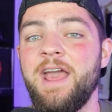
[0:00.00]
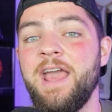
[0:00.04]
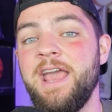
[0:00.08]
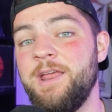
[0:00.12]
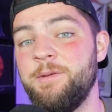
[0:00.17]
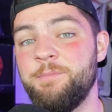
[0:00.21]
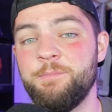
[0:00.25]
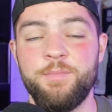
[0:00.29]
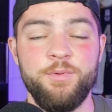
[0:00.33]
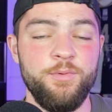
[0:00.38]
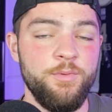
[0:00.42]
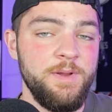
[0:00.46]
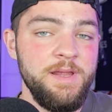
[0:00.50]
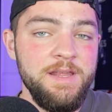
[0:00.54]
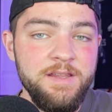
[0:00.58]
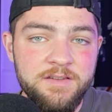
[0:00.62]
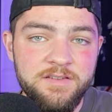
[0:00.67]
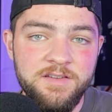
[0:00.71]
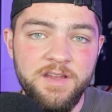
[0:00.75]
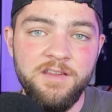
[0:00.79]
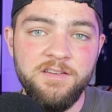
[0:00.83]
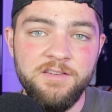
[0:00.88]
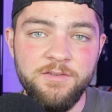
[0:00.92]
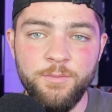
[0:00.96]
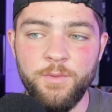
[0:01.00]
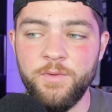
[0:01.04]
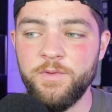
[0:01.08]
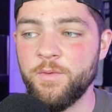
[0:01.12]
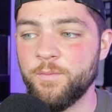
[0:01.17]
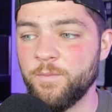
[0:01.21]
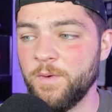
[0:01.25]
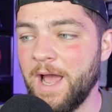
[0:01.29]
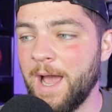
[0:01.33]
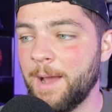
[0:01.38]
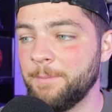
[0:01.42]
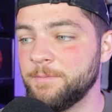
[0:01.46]
in preseason with
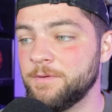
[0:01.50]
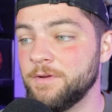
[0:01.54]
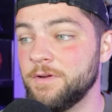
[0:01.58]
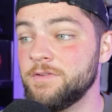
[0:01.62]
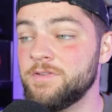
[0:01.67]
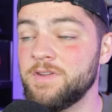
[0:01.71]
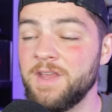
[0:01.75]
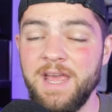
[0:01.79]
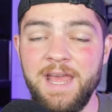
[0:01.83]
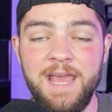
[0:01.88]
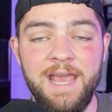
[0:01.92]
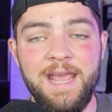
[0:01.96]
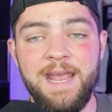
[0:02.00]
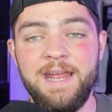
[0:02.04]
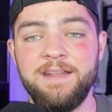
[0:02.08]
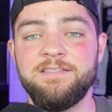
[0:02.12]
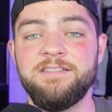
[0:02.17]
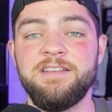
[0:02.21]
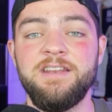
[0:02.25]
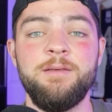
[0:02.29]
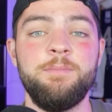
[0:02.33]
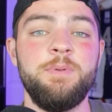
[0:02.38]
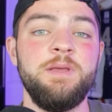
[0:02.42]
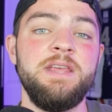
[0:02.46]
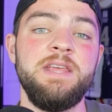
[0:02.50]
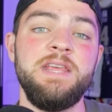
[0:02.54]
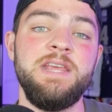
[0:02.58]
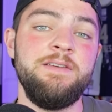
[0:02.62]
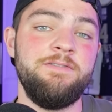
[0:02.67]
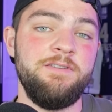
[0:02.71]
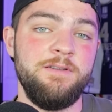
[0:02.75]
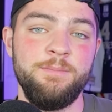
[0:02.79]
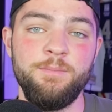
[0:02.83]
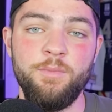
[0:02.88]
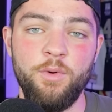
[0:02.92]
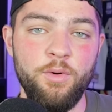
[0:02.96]
the Raptors, it's going to be
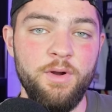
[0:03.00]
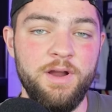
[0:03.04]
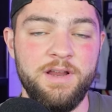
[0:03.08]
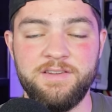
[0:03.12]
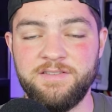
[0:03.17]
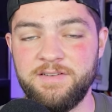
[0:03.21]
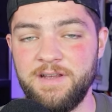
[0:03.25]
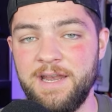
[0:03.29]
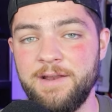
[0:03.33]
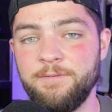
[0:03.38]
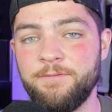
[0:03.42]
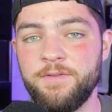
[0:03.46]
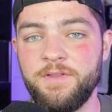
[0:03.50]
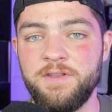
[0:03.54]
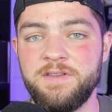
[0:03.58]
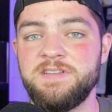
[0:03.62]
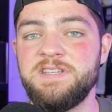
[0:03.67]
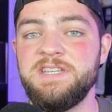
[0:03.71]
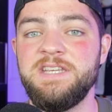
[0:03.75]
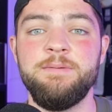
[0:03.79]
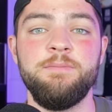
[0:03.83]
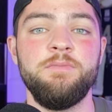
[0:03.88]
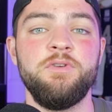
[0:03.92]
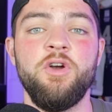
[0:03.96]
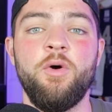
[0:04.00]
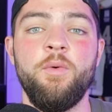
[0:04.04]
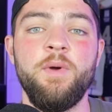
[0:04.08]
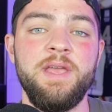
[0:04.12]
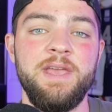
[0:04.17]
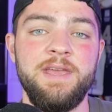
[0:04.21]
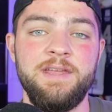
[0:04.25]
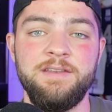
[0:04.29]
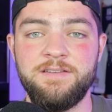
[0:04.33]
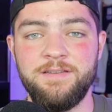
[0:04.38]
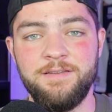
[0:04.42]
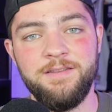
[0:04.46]
even more exciting for the team
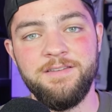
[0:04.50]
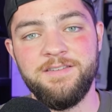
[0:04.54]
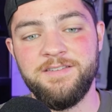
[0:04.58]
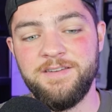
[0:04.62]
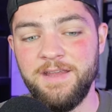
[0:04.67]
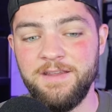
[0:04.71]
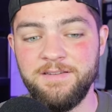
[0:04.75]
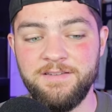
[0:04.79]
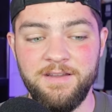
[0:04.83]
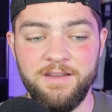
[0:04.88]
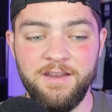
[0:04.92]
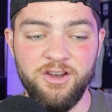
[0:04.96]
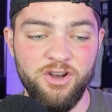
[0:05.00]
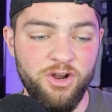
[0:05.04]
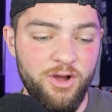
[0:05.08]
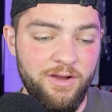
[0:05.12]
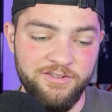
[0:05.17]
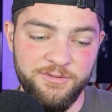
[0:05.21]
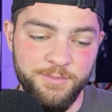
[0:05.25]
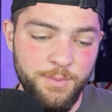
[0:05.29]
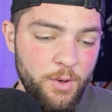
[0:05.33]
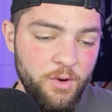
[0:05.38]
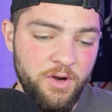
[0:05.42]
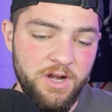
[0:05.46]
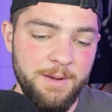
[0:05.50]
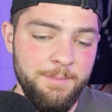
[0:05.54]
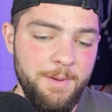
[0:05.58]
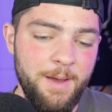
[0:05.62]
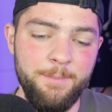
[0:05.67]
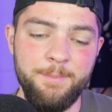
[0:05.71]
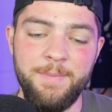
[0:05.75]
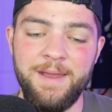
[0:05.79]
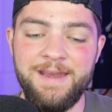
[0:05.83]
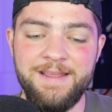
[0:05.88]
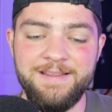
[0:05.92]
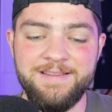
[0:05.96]
going into the season. You know, I've spoken
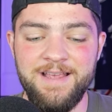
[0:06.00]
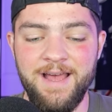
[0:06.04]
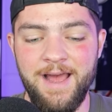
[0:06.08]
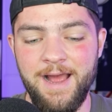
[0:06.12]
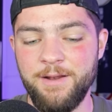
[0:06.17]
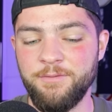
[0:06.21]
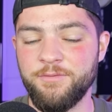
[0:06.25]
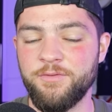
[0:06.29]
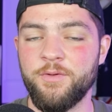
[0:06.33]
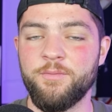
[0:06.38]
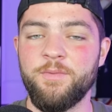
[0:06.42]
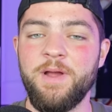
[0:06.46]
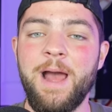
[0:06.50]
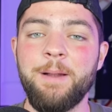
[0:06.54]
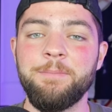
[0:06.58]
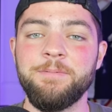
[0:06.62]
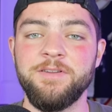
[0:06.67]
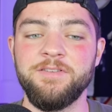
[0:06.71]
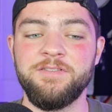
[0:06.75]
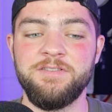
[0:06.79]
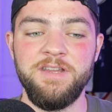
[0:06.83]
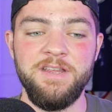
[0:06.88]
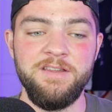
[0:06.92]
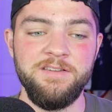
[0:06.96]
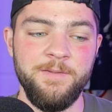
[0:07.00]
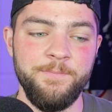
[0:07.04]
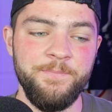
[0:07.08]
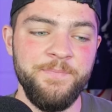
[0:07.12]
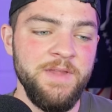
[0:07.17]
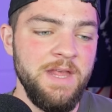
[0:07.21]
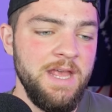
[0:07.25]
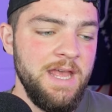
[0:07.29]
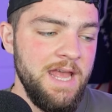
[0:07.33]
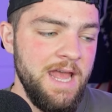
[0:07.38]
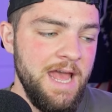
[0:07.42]
about many times for the Raptors season.